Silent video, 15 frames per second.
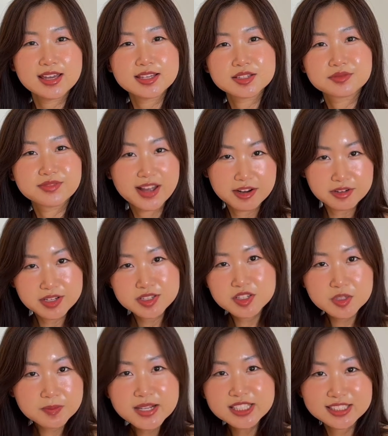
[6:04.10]
is very
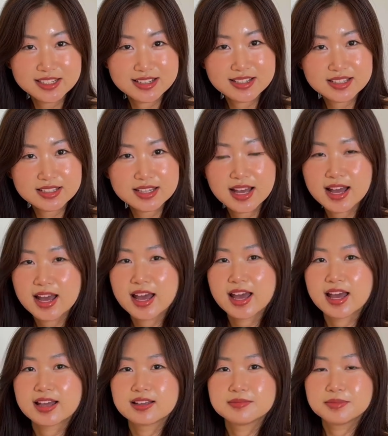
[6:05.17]
suspicious
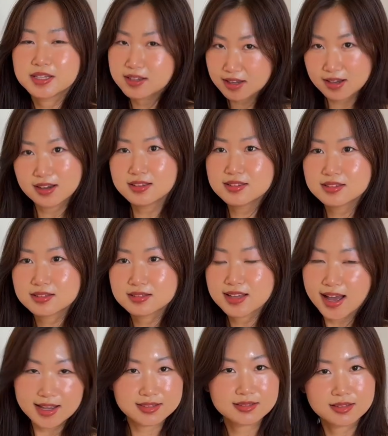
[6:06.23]
because
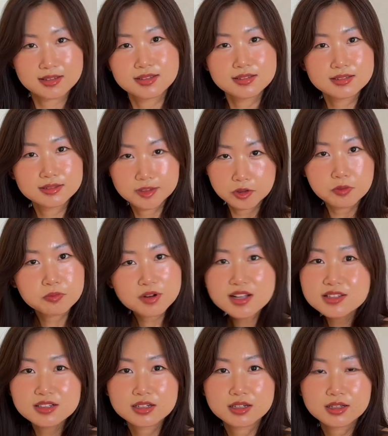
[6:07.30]
that's his little
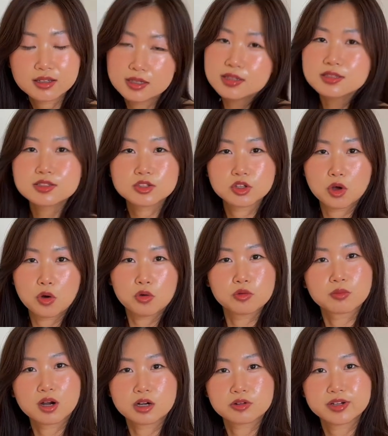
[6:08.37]
brother. He doesn't know who
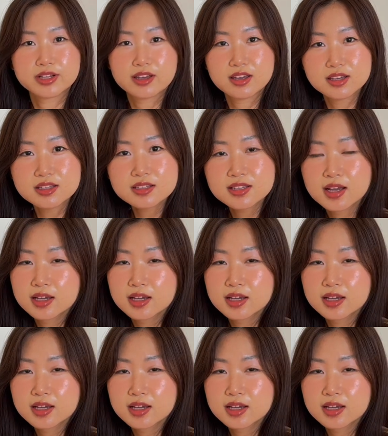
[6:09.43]
Margaret is.